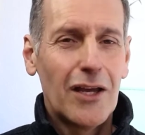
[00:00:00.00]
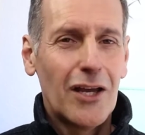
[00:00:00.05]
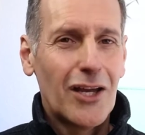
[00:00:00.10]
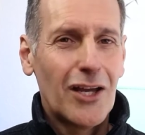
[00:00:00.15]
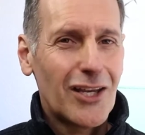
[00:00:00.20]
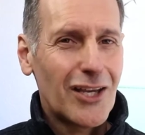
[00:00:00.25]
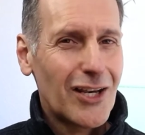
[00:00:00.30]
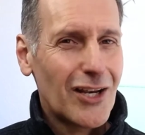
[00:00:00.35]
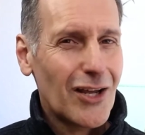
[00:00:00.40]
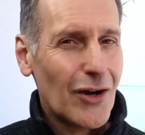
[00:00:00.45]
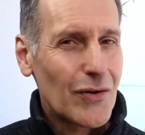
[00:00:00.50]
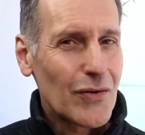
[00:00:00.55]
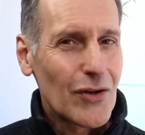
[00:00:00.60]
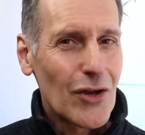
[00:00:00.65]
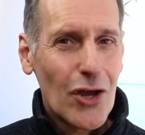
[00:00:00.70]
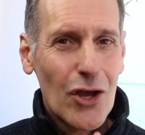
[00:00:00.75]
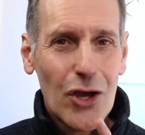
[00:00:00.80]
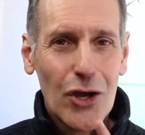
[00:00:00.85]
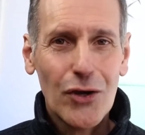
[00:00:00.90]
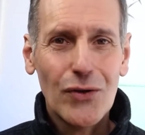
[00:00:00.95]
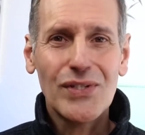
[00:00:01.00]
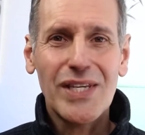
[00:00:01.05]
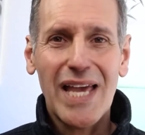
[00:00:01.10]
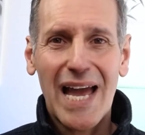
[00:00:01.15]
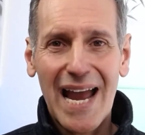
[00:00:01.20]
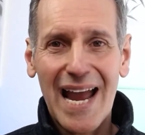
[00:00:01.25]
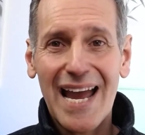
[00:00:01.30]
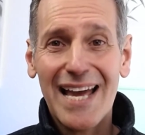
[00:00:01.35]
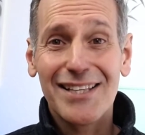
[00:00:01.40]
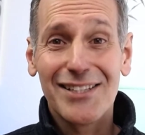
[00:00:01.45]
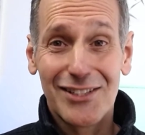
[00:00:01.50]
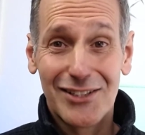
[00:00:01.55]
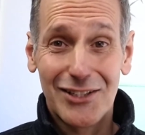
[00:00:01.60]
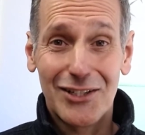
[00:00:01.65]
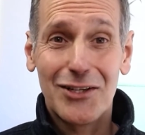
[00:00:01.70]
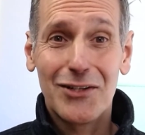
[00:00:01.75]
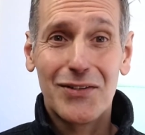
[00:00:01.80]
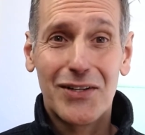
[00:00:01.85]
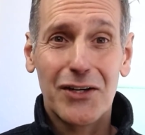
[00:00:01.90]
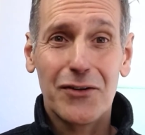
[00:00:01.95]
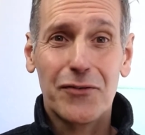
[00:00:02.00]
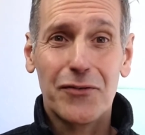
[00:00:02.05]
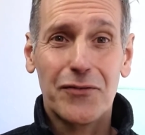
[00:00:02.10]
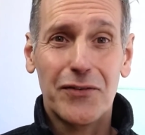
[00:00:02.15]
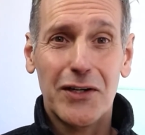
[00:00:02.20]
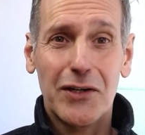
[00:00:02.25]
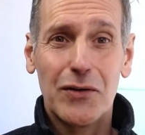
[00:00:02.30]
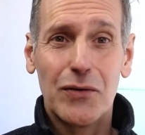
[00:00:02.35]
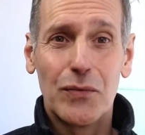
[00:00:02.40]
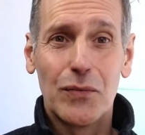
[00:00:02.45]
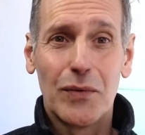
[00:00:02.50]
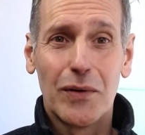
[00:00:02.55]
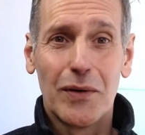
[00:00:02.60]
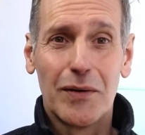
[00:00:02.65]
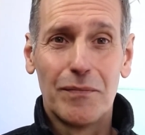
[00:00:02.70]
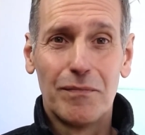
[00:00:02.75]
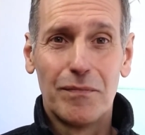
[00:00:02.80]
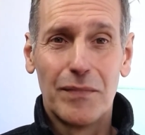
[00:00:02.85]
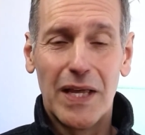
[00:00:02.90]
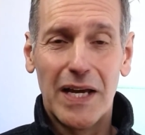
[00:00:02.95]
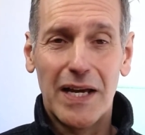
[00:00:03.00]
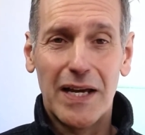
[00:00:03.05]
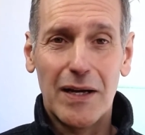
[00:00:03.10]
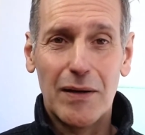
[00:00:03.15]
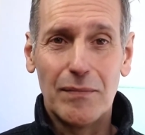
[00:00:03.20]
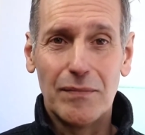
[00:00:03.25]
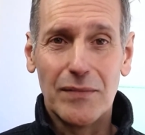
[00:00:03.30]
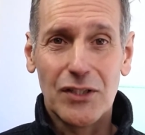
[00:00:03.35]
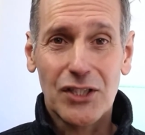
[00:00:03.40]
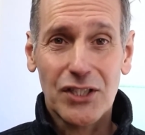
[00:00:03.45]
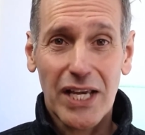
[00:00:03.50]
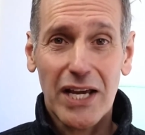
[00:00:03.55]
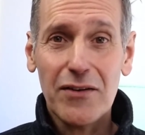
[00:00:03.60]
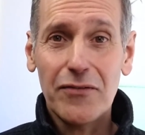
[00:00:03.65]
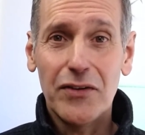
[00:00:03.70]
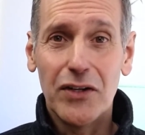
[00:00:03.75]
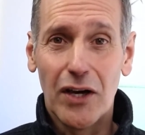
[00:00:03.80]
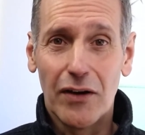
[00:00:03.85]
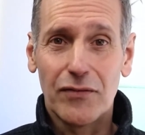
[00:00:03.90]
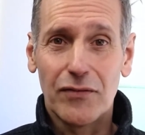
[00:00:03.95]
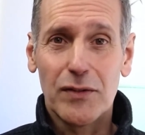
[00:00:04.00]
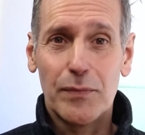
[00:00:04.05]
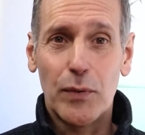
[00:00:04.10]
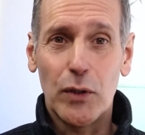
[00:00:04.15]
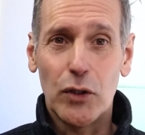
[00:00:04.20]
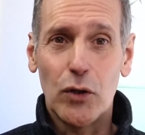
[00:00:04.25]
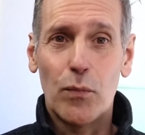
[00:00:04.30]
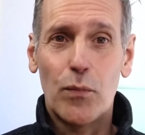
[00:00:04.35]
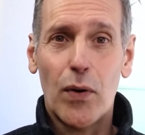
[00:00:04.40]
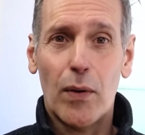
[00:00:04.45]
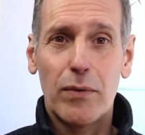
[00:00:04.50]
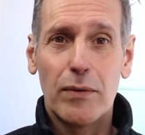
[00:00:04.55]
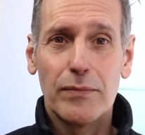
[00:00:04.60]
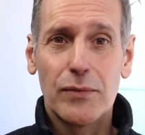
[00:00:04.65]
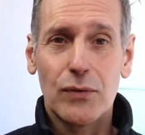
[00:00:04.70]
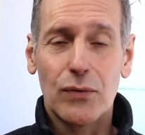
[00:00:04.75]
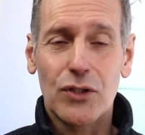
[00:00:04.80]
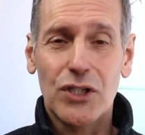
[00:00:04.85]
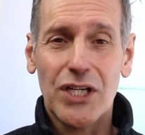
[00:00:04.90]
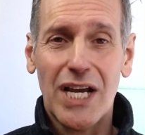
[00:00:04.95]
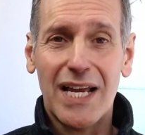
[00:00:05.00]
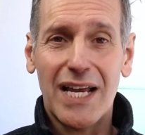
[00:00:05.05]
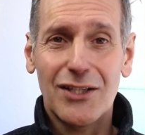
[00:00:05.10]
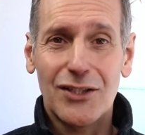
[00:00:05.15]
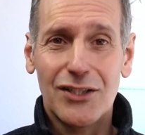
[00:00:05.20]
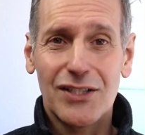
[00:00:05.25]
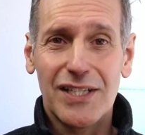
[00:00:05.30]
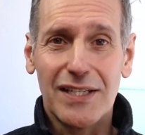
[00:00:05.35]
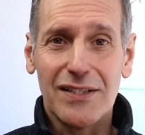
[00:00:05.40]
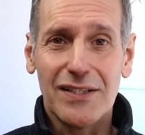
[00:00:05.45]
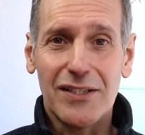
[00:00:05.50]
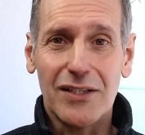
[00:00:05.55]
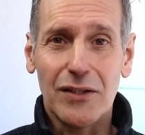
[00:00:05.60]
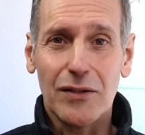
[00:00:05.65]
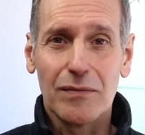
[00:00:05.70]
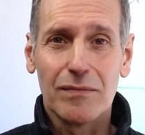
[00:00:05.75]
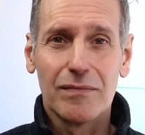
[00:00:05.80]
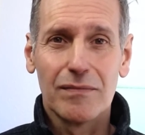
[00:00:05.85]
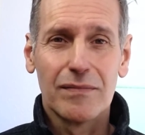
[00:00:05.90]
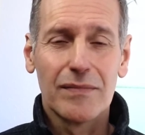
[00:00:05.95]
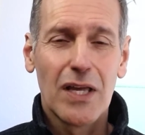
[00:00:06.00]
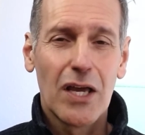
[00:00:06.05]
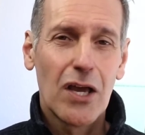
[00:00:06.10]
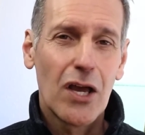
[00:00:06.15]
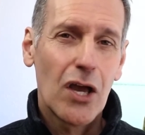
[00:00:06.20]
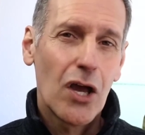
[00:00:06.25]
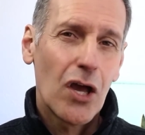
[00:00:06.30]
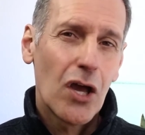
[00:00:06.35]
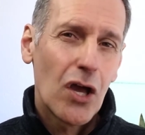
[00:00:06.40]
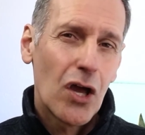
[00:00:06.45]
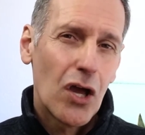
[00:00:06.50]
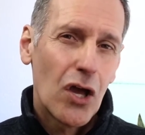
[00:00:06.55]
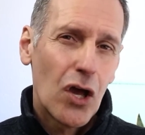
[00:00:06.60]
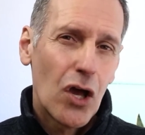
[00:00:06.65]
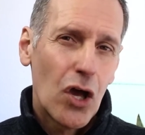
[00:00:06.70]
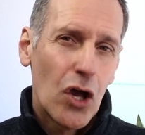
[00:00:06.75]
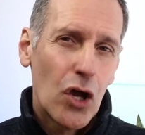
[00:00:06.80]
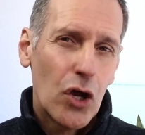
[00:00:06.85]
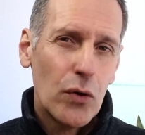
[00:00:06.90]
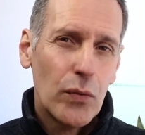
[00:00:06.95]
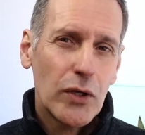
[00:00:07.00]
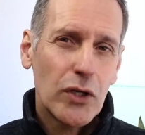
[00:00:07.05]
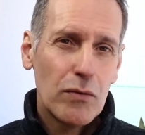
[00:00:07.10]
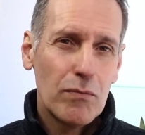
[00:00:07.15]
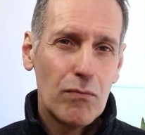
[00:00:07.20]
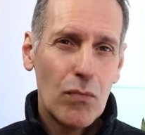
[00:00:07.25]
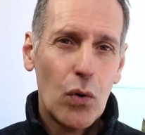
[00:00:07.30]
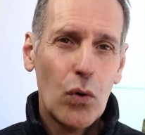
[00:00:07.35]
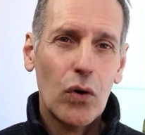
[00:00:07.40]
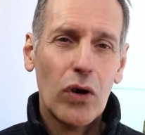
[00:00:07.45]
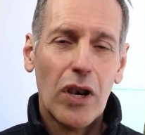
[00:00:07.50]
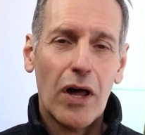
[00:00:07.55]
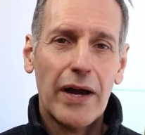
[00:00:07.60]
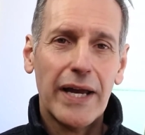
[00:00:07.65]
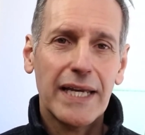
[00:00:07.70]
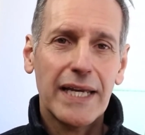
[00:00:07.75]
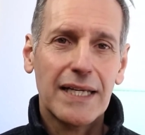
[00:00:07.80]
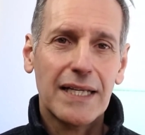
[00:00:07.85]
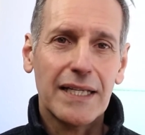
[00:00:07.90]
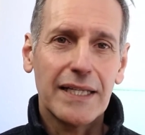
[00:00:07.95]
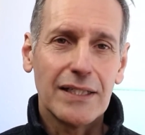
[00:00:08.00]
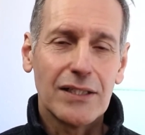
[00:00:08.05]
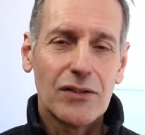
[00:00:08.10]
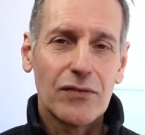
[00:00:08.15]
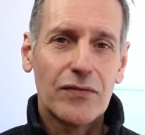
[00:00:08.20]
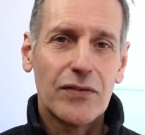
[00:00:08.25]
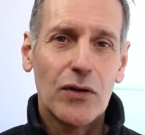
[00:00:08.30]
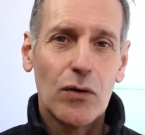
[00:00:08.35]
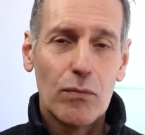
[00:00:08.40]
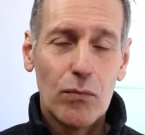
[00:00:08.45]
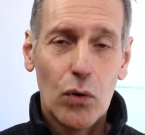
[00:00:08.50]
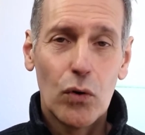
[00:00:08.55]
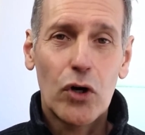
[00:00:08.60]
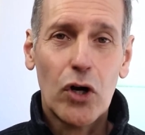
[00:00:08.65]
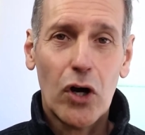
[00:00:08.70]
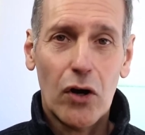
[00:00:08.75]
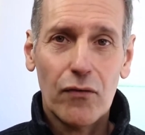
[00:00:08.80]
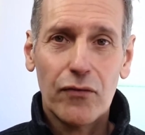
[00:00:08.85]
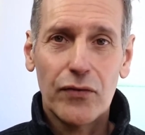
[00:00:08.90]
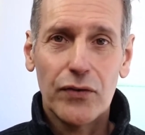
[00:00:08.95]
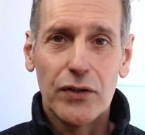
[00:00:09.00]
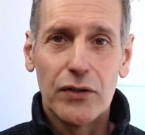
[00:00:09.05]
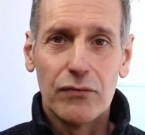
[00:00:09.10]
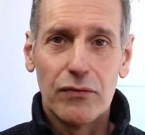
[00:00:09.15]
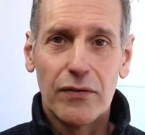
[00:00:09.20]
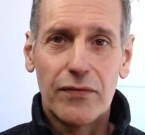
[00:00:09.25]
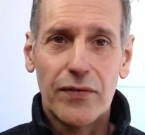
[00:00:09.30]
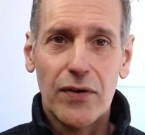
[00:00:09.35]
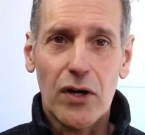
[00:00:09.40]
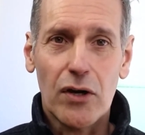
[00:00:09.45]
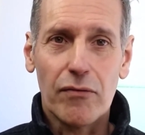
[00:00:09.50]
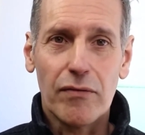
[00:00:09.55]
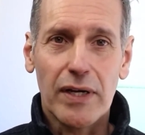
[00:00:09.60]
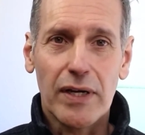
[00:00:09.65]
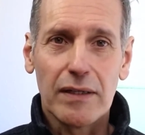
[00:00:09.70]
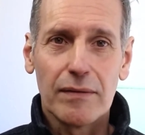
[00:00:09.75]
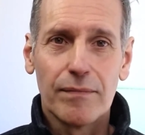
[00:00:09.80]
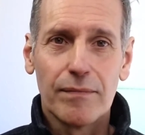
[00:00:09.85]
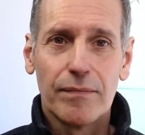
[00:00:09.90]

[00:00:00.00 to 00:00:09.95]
You know, whose hands are you going to feel safe enough to put your problems or challenges into? Who are you more likely to feel more confident referring?